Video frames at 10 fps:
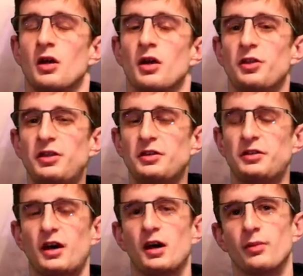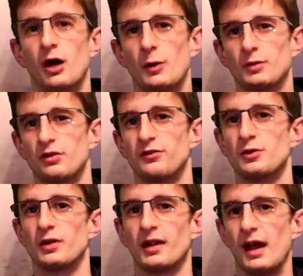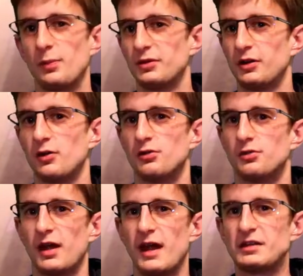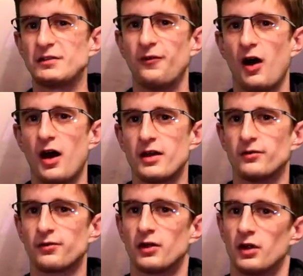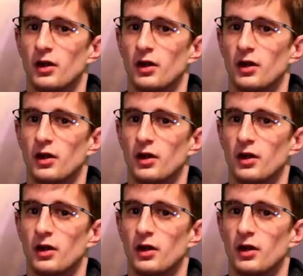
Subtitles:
And this time, I'll be reviewing episode 85